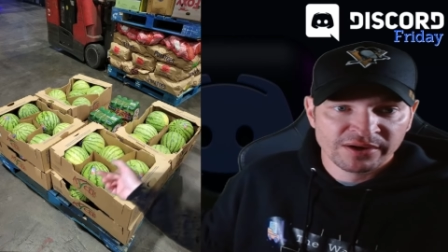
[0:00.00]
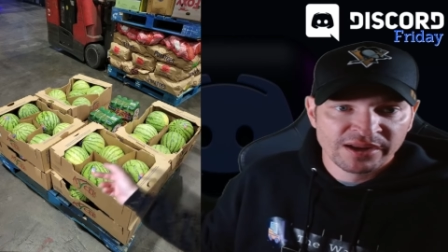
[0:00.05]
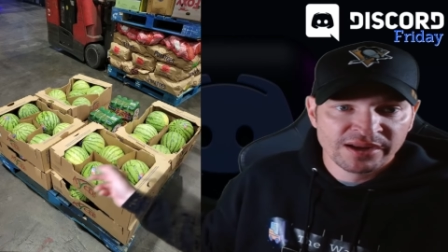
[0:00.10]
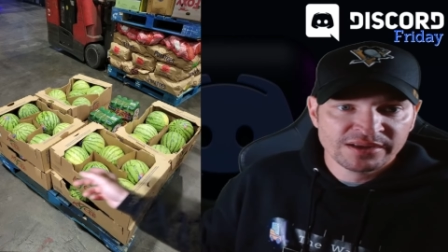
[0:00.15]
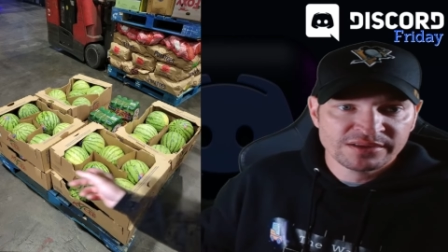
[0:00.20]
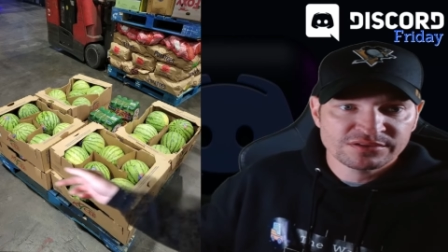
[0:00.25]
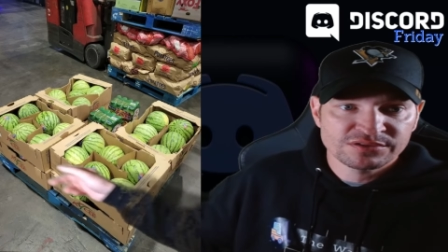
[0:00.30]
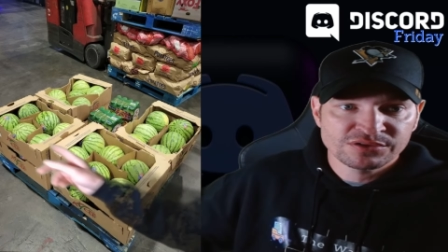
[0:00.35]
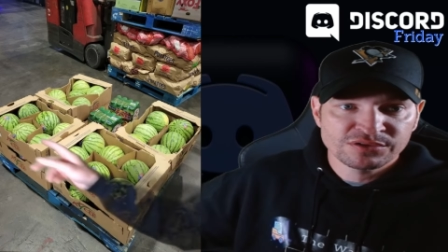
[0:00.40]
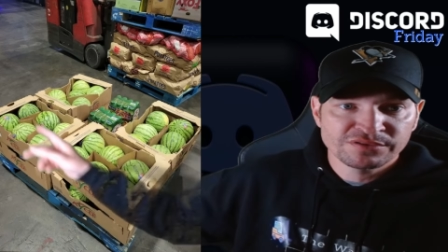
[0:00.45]

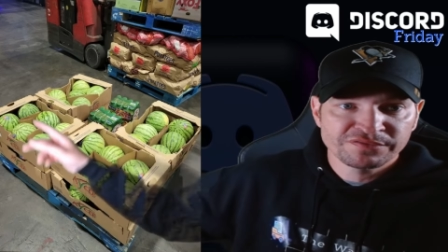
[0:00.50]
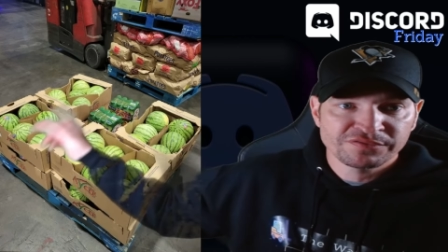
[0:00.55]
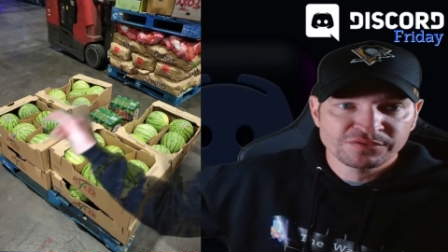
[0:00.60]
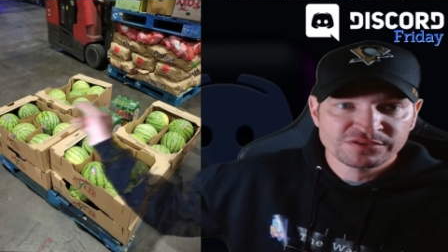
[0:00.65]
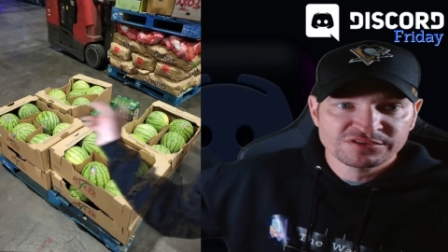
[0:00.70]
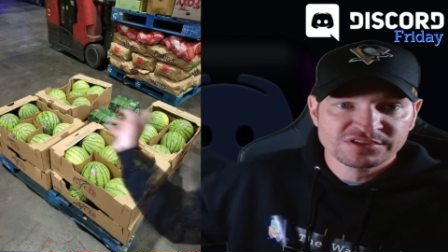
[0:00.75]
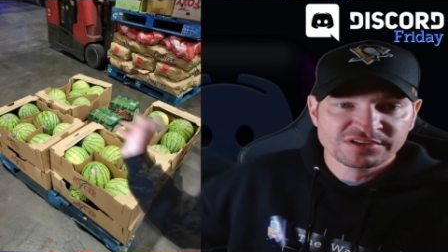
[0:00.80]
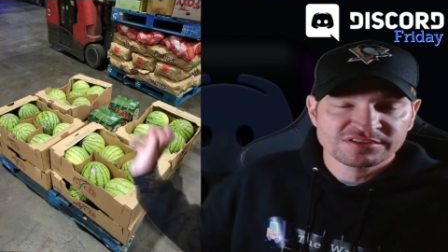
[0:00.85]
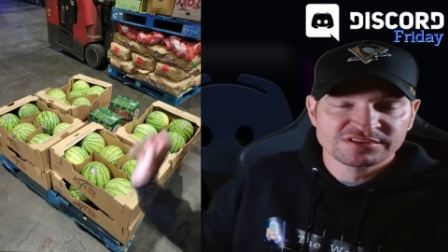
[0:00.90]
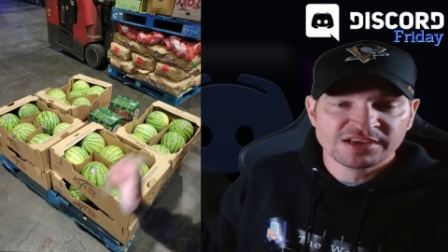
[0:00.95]
eight, two, four,
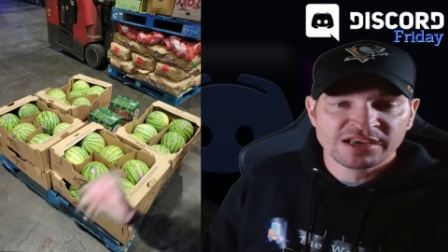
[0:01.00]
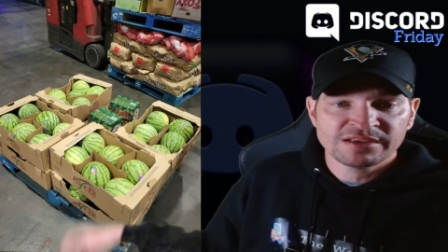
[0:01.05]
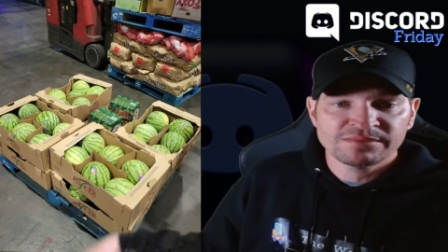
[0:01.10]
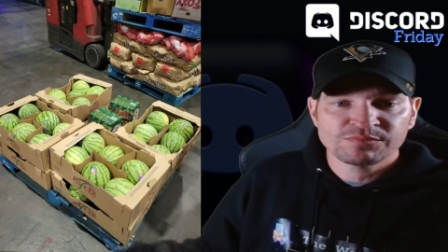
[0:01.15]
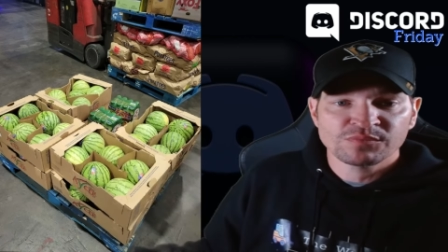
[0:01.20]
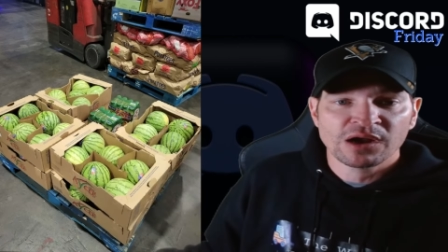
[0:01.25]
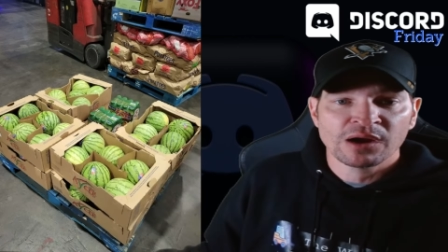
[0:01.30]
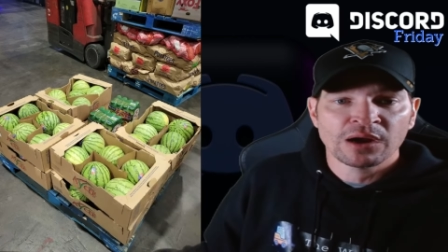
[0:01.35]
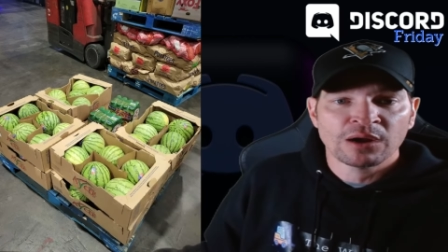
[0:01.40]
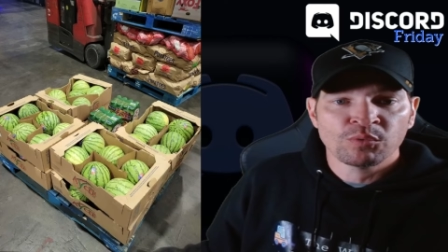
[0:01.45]
six, eight
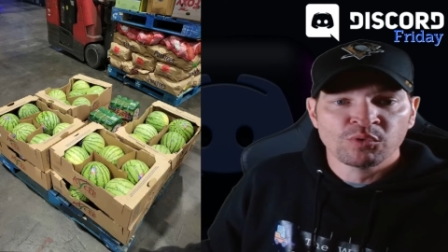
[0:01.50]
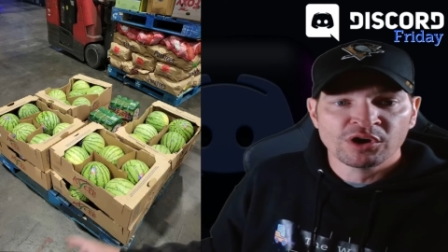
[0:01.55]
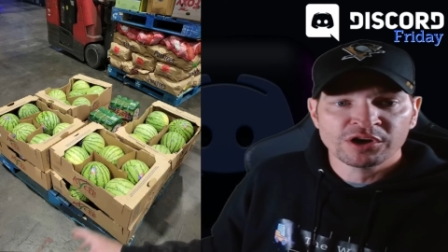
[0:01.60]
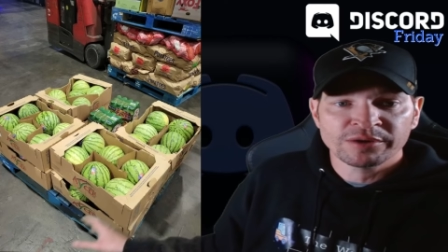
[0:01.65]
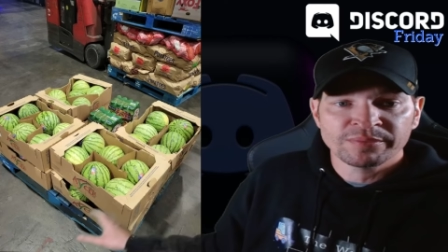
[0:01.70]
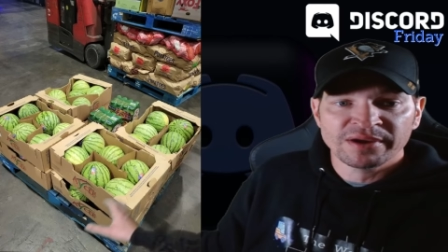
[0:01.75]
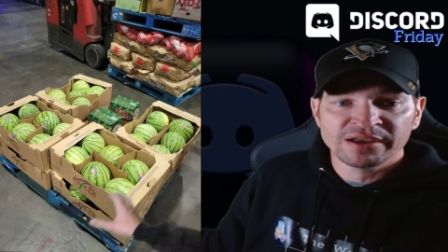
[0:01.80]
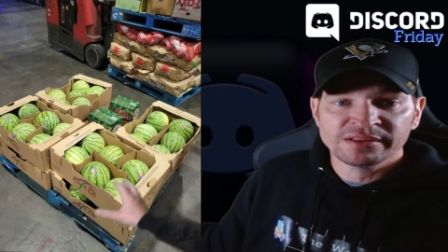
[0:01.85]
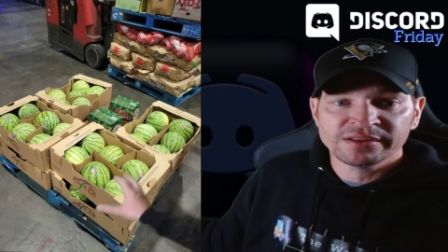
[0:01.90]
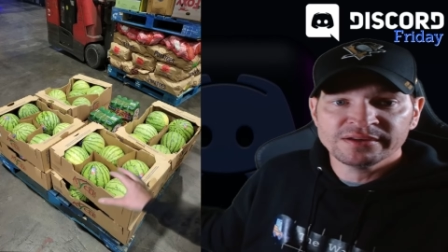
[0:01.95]
uh,
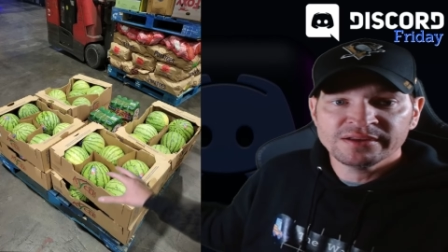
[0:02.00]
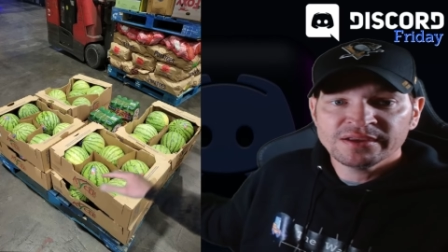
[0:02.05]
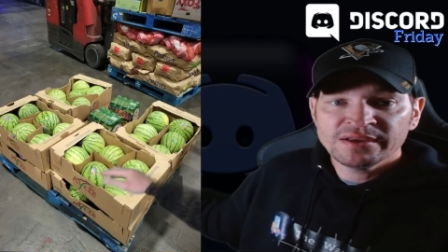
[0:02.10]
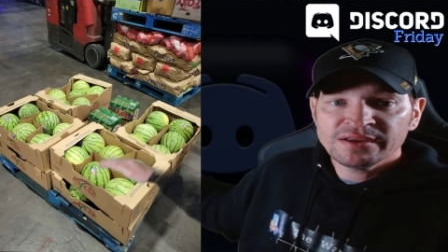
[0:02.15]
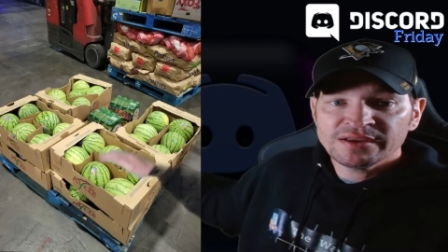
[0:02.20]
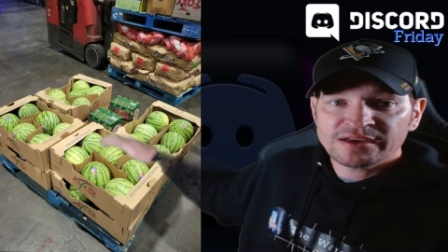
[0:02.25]
watermelon,